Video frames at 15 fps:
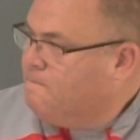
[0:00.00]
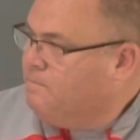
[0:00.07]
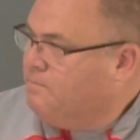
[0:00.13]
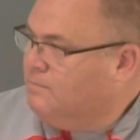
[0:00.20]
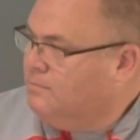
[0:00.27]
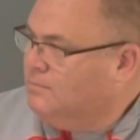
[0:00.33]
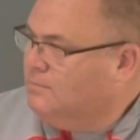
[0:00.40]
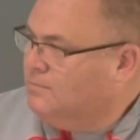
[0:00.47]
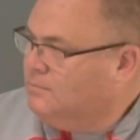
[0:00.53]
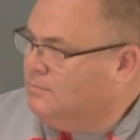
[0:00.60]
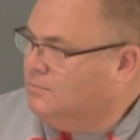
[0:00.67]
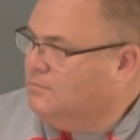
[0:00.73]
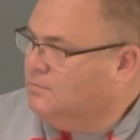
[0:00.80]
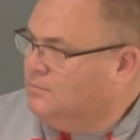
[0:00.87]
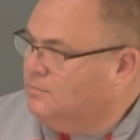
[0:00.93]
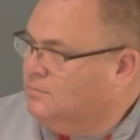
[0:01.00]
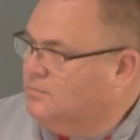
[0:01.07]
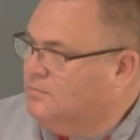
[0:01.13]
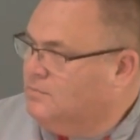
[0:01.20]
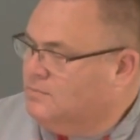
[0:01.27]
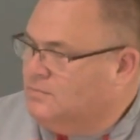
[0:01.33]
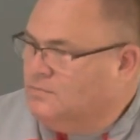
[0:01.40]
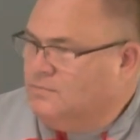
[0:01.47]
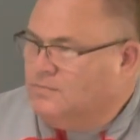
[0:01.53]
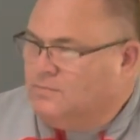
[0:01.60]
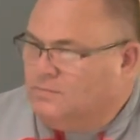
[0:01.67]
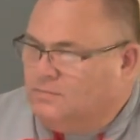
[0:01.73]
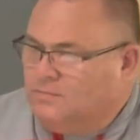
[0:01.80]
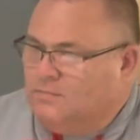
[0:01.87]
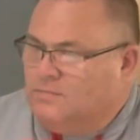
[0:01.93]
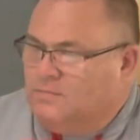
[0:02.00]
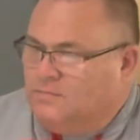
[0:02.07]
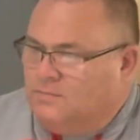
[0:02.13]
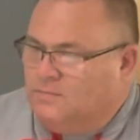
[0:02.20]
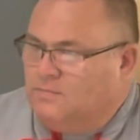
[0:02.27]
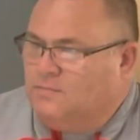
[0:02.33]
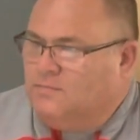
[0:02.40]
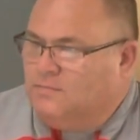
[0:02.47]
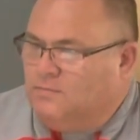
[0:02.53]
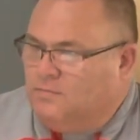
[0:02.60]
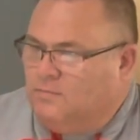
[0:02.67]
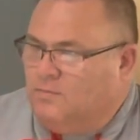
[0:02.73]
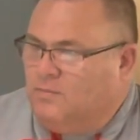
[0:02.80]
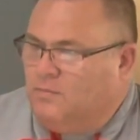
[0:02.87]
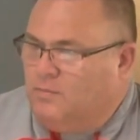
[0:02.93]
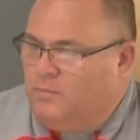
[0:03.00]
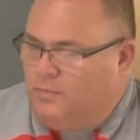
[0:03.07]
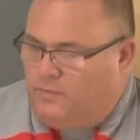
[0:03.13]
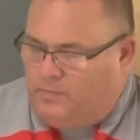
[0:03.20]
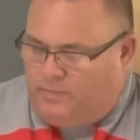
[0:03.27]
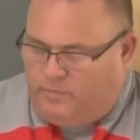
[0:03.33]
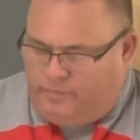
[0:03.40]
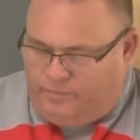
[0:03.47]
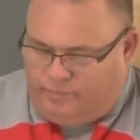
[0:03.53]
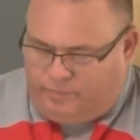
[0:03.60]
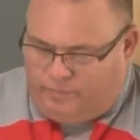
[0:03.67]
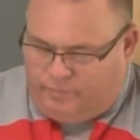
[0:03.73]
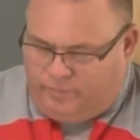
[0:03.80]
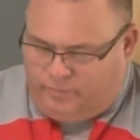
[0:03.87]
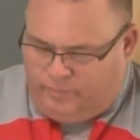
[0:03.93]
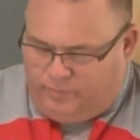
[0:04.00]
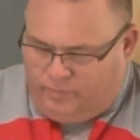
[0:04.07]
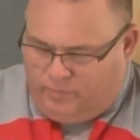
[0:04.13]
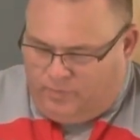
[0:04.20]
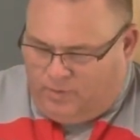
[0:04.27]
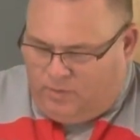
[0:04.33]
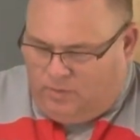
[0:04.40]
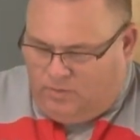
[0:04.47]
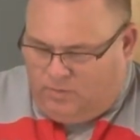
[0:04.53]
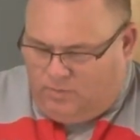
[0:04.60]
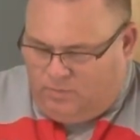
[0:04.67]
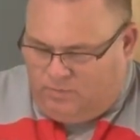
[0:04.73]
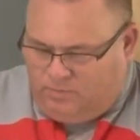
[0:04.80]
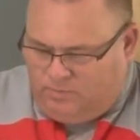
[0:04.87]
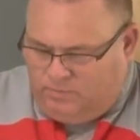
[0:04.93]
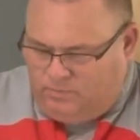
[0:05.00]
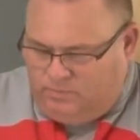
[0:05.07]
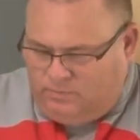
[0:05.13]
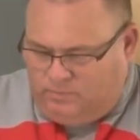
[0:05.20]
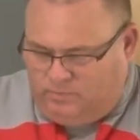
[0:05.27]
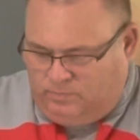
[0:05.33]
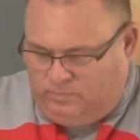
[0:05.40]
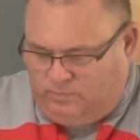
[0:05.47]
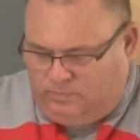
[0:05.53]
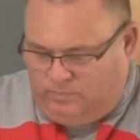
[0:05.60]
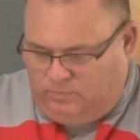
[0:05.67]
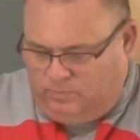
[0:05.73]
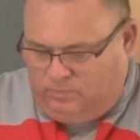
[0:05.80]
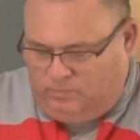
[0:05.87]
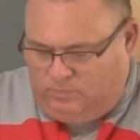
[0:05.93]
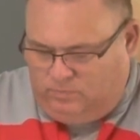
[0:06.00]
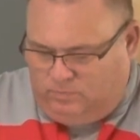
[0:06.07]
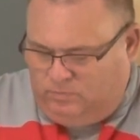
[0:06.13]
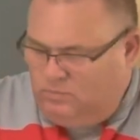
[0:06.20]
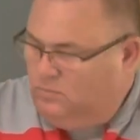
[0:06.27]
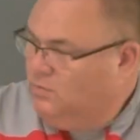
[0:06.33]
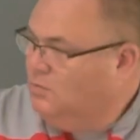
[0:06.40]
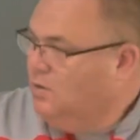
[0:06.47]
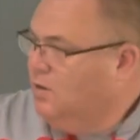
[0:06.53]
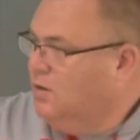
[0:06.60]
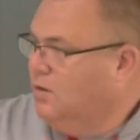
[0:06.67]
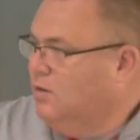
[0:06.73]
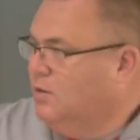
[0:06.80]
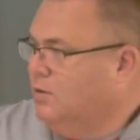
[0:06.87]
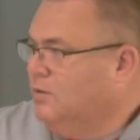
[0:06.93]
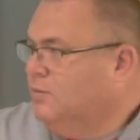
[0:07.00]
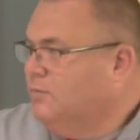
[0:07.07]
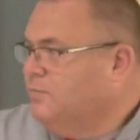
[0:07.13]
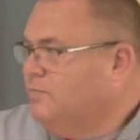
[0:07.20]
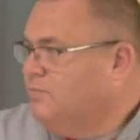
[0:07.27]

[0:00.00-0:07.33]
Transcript: This person isn't speaking.